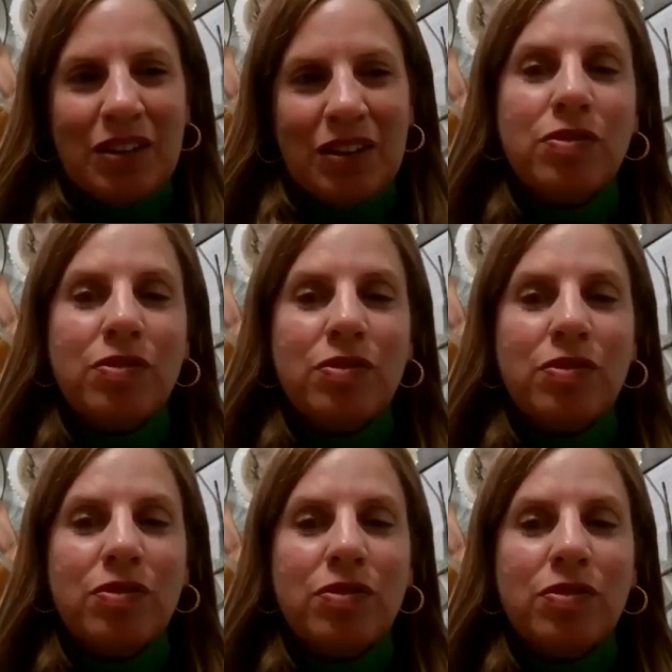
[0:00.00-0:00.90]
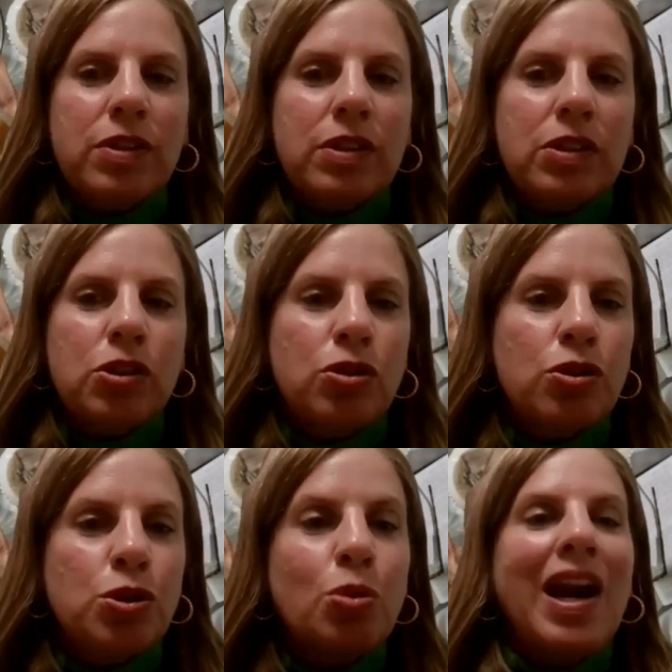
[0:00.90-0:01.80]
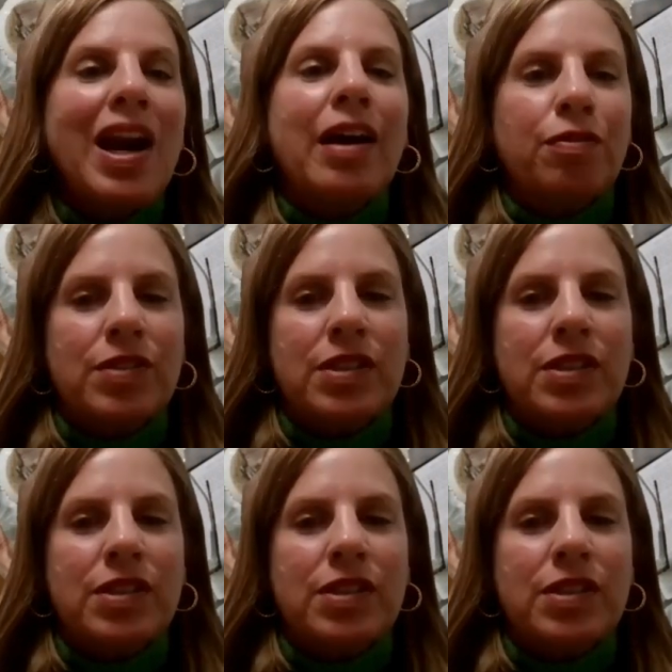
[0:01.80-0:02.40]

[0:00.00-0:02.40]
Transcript: part of the of the shul life.